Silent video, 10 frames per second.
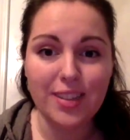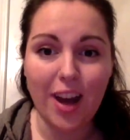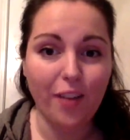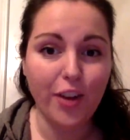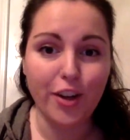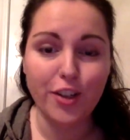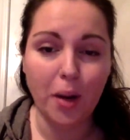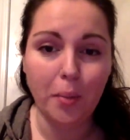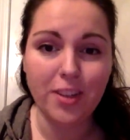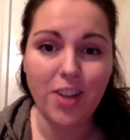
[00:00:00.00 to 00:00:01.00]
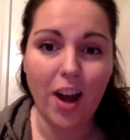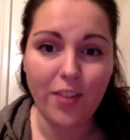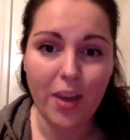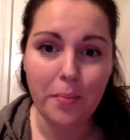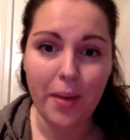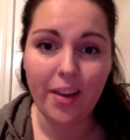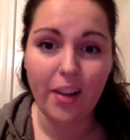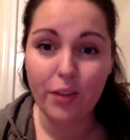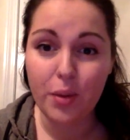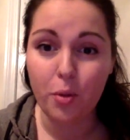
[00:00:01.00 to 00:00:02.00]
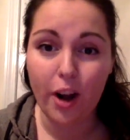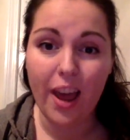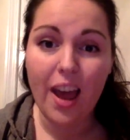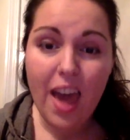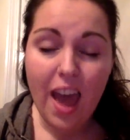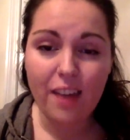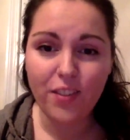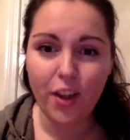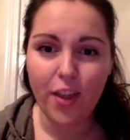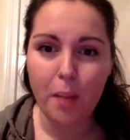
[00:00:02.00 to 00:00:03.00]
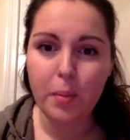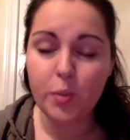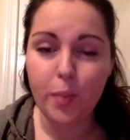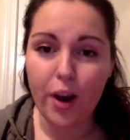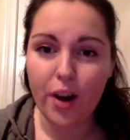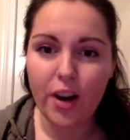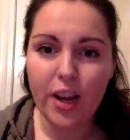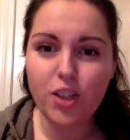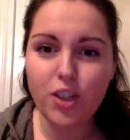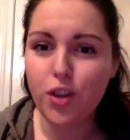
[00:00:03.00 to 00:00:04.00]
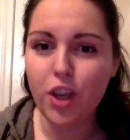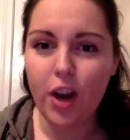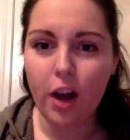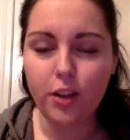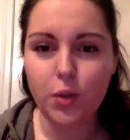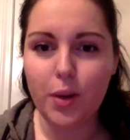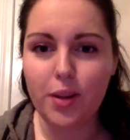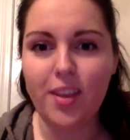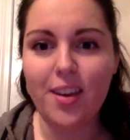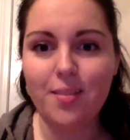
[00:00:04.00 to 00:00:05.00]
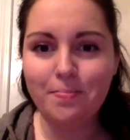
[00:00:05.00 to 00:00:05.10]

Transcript: coffee, your Starbucks coffee and bagel every morning and feel that much better. Do you think your health is worth it?